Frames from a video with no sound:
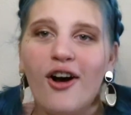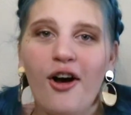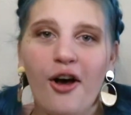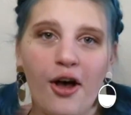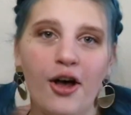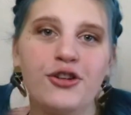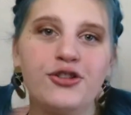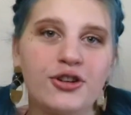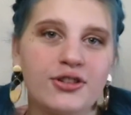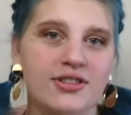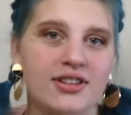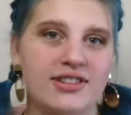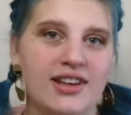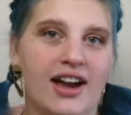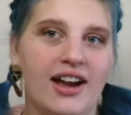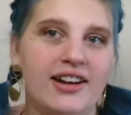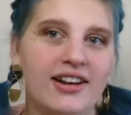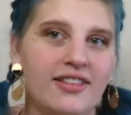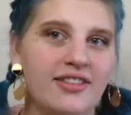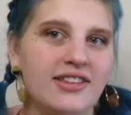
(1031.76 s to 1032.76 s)
All jokes
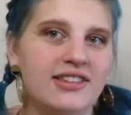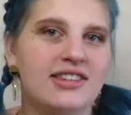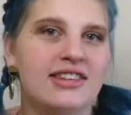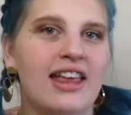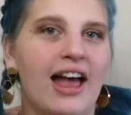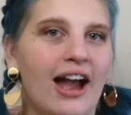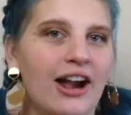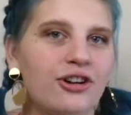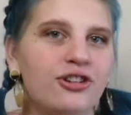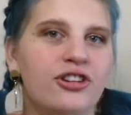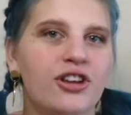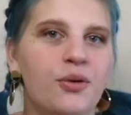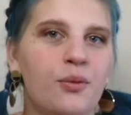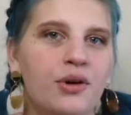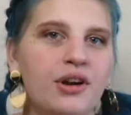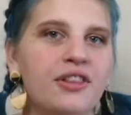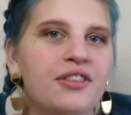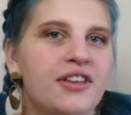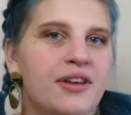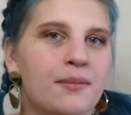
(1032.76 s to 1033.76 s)
aside, this is actually
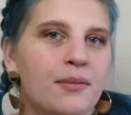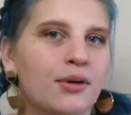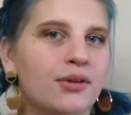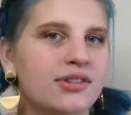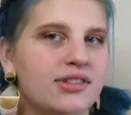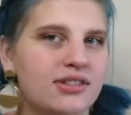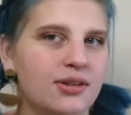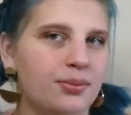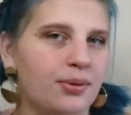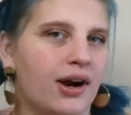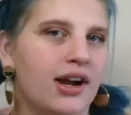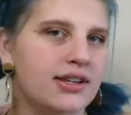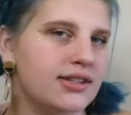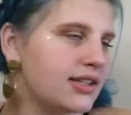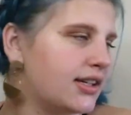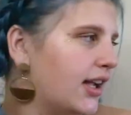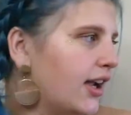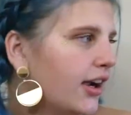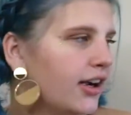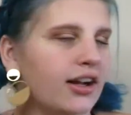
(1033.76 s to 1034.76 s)
one of the most
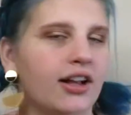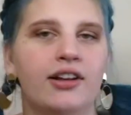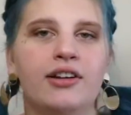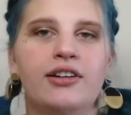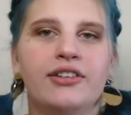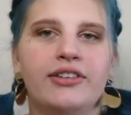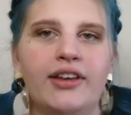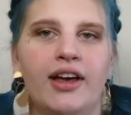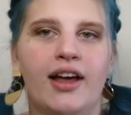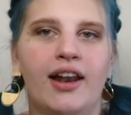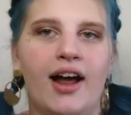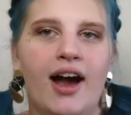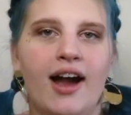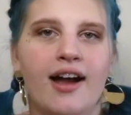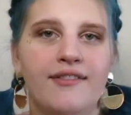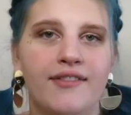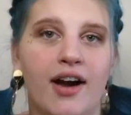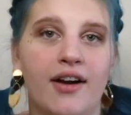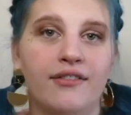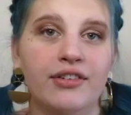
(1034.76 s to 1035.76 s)
surprising hair colors that
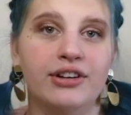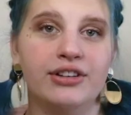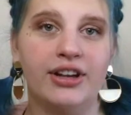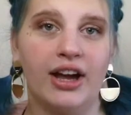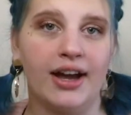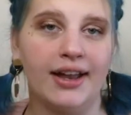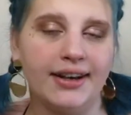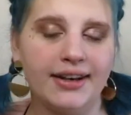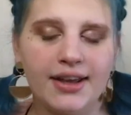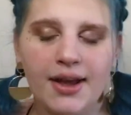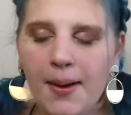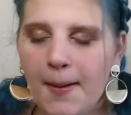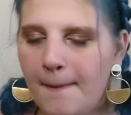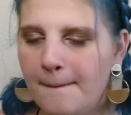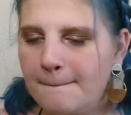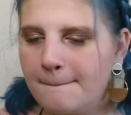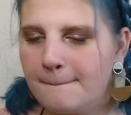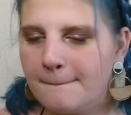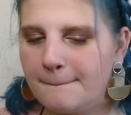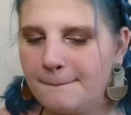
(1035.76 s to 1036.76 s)
I've ever done
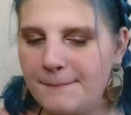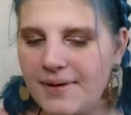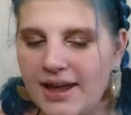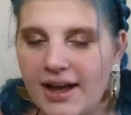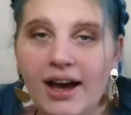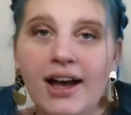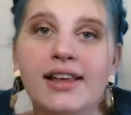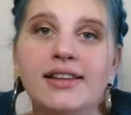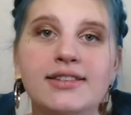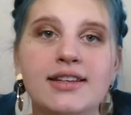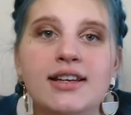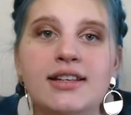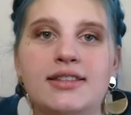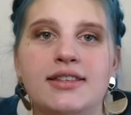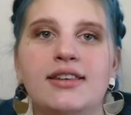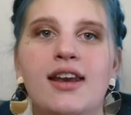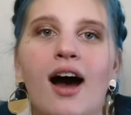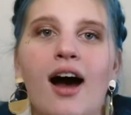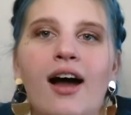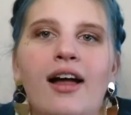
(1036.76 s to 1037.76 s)
because
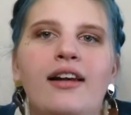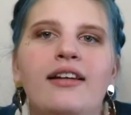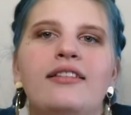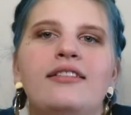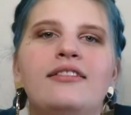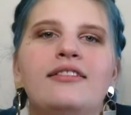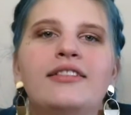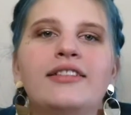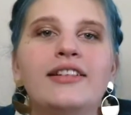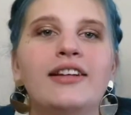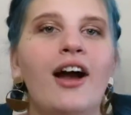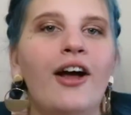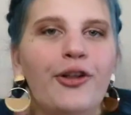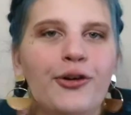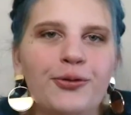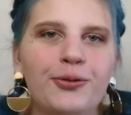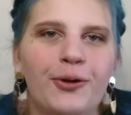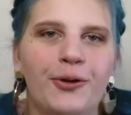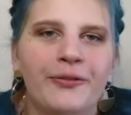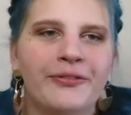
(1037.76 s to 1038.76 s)
it's not
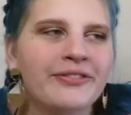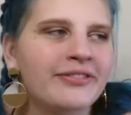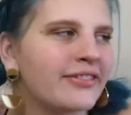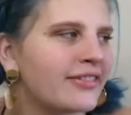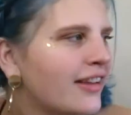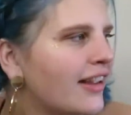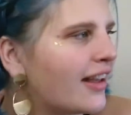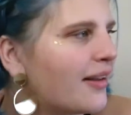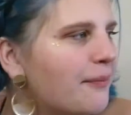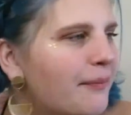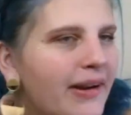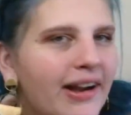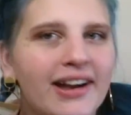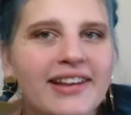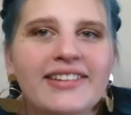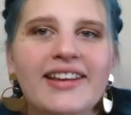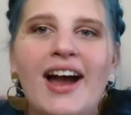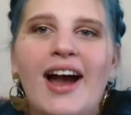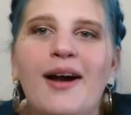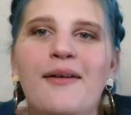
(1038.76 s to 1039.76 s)
colorful.
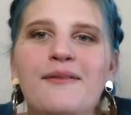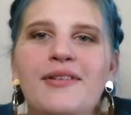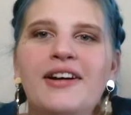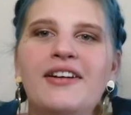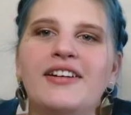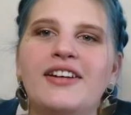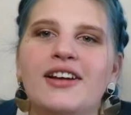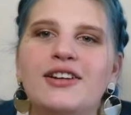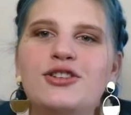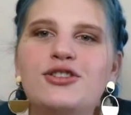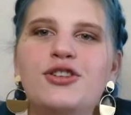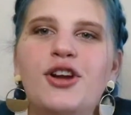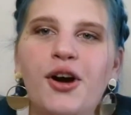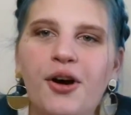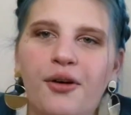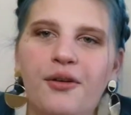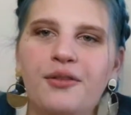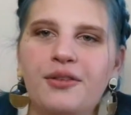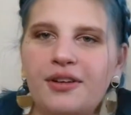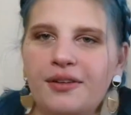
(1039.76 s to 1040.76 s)
Because I'm very much
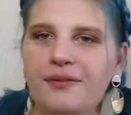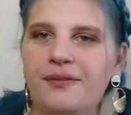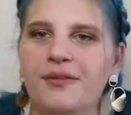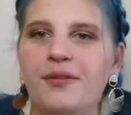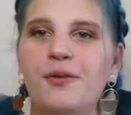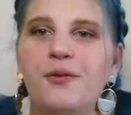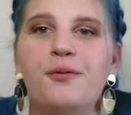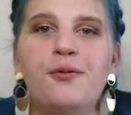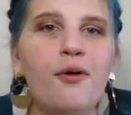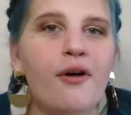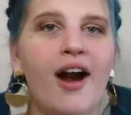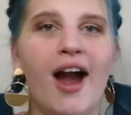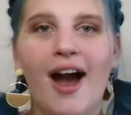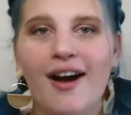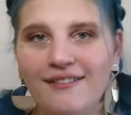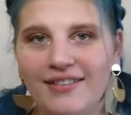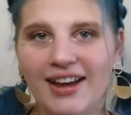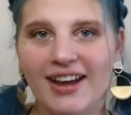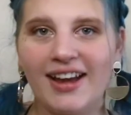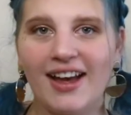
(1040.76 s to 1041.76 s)
known for
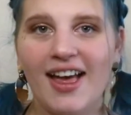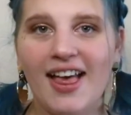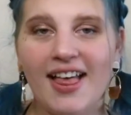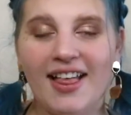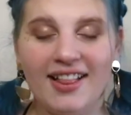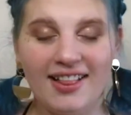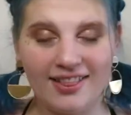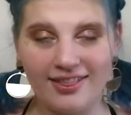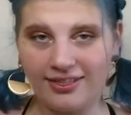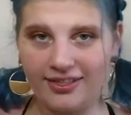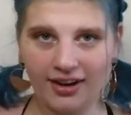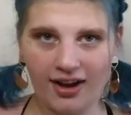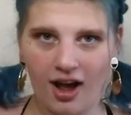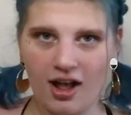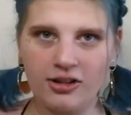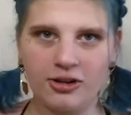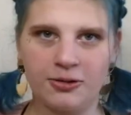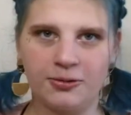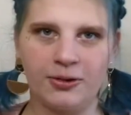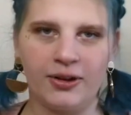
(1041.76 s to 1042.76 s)
having the
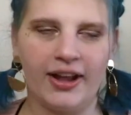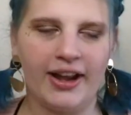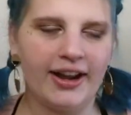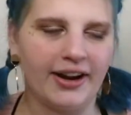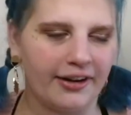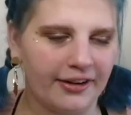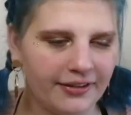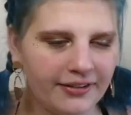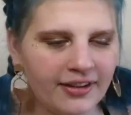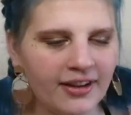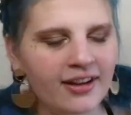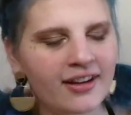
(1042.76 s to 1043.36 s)
colorful hair.